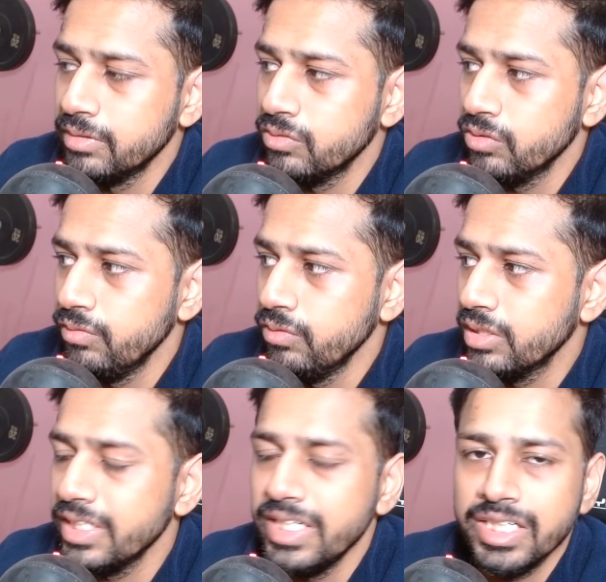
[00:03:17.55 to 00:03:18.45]
So if you
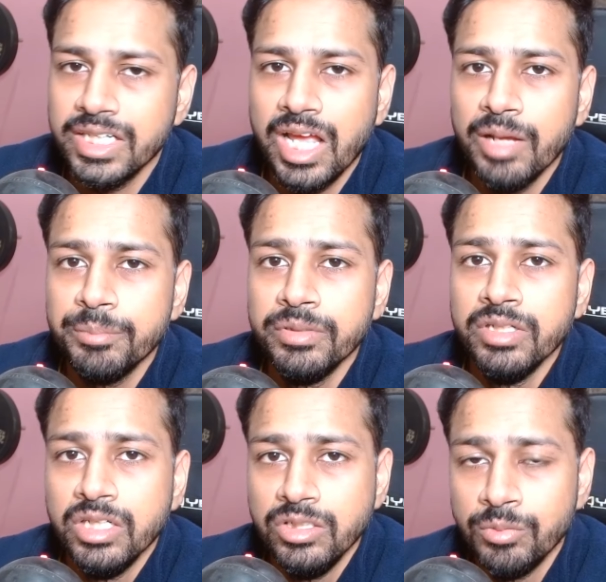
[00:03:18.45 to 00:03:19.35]
create an app,
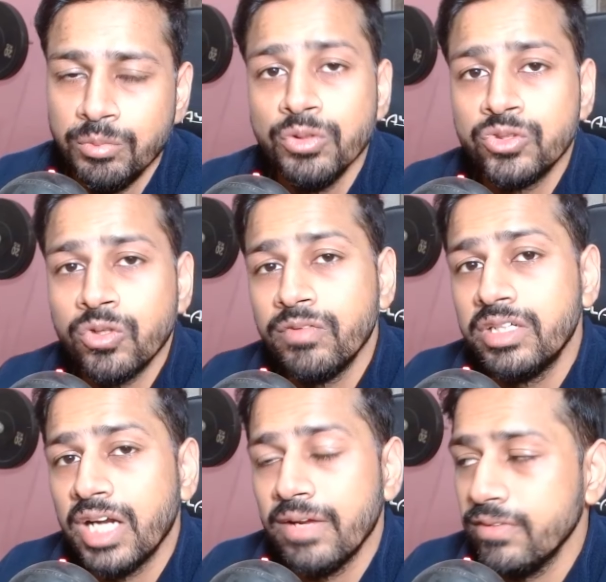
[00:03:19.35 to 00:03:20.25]
your most of the
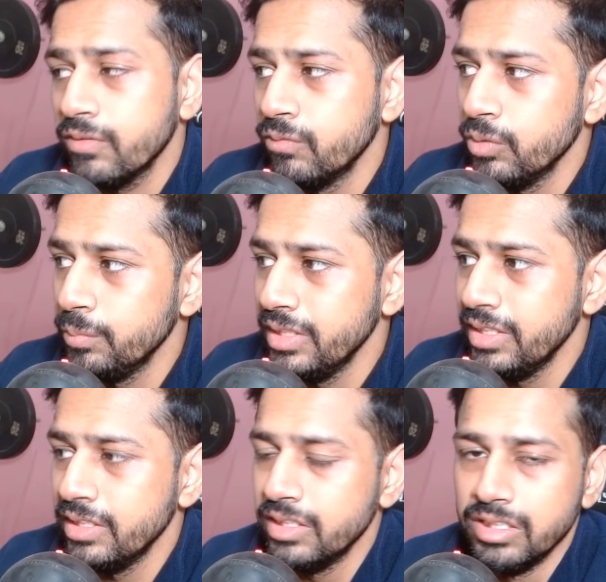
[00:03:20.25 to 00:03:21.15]
traffic would be